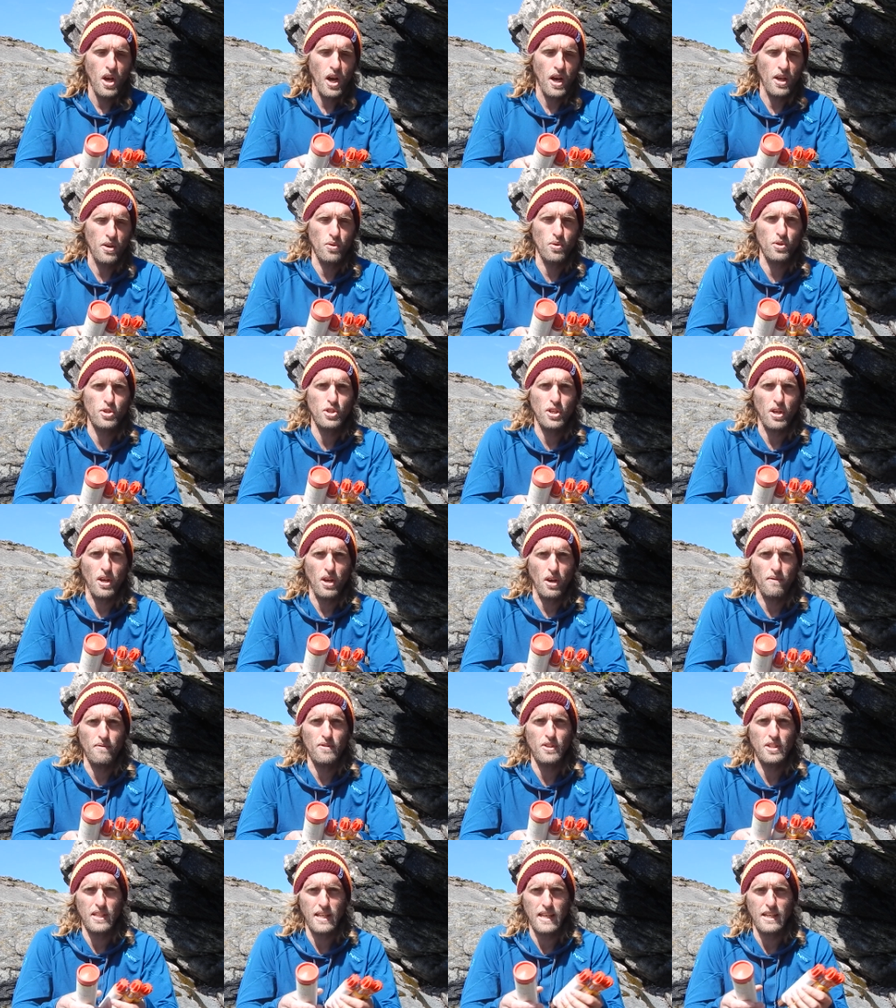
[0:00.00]
And also,
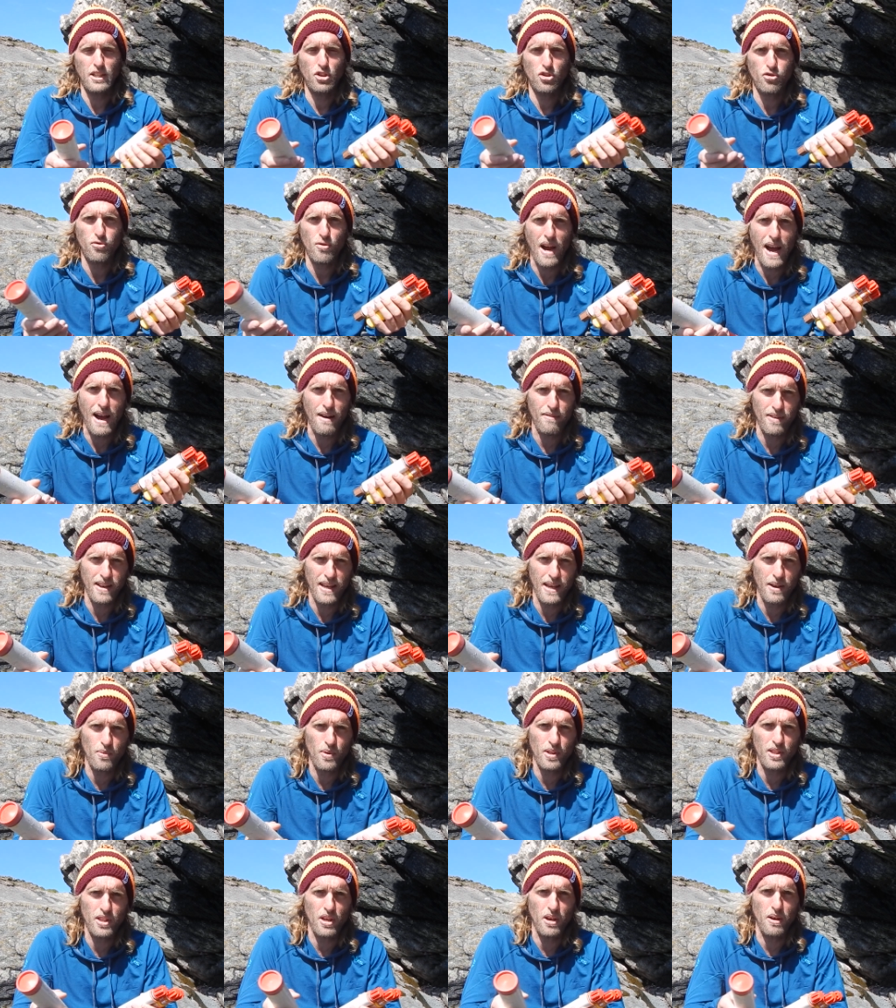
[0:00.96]
obviously,
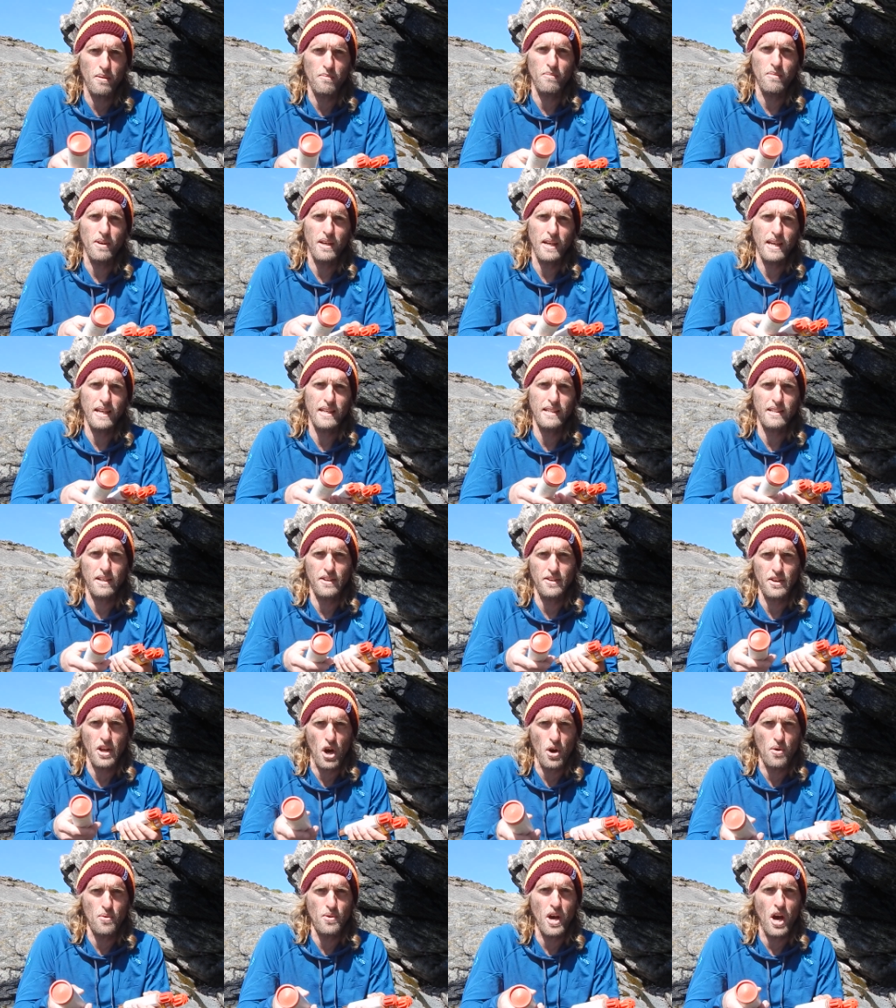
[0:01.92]
travelling with them is a
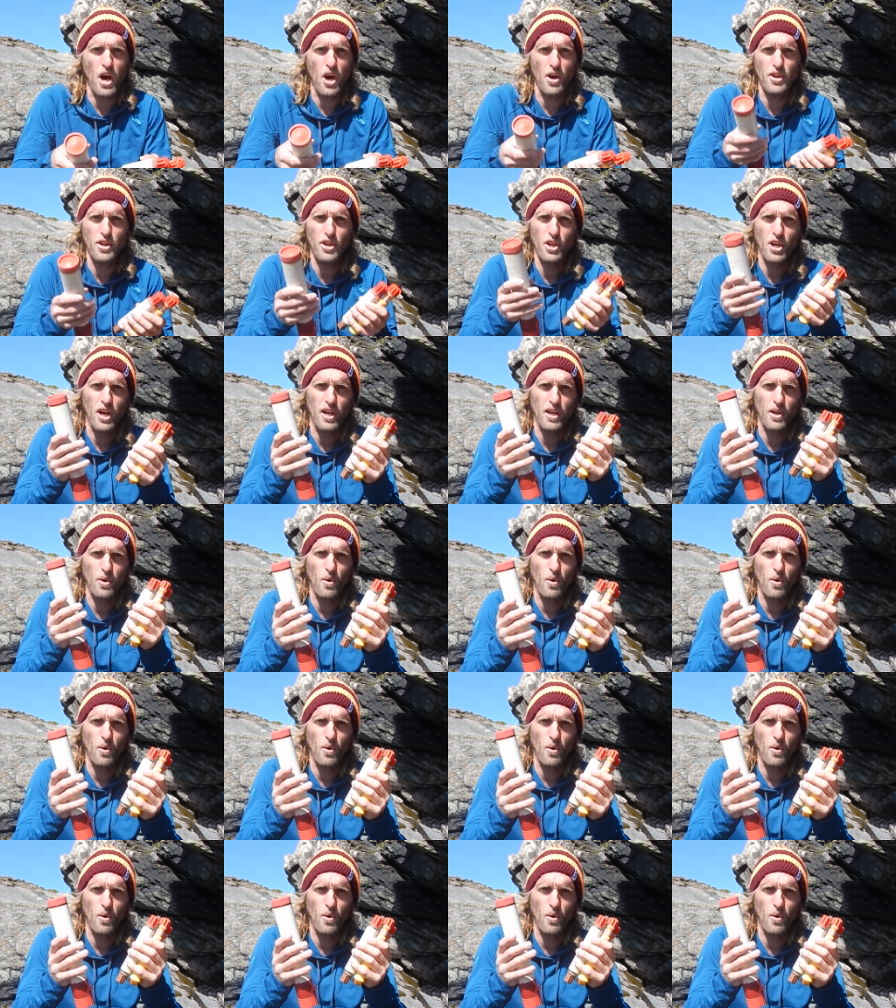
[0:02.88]
no no. You can't